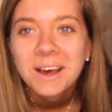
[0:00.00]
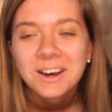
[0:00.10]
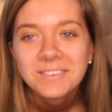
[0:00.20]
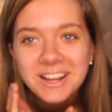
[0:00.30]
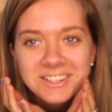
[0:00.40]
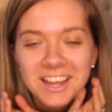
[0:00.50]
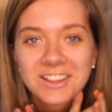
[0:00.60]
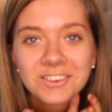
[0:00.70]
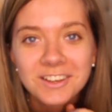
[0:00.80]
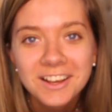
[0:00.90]
Oh my gosh,
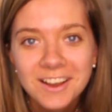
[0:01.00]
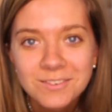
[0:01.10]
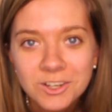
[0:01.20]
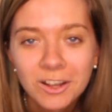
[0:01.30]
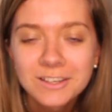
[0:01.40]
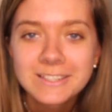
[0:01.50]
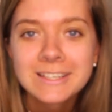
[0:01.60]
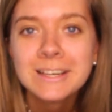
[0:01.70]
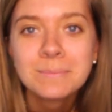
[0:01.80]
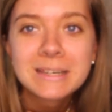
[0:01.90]
I look like I have jaundice,
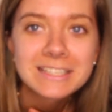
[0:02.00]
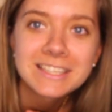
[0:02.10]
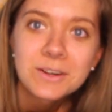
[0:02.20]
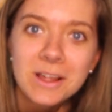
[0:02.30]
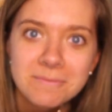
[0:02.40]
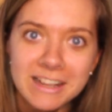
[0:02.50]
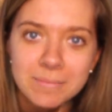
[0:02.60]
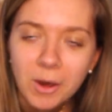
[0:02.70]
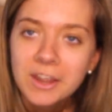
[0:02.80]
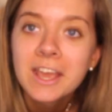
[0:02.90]
but it's because I don't have
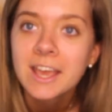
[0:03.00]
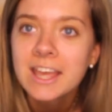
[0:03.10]
makeup on.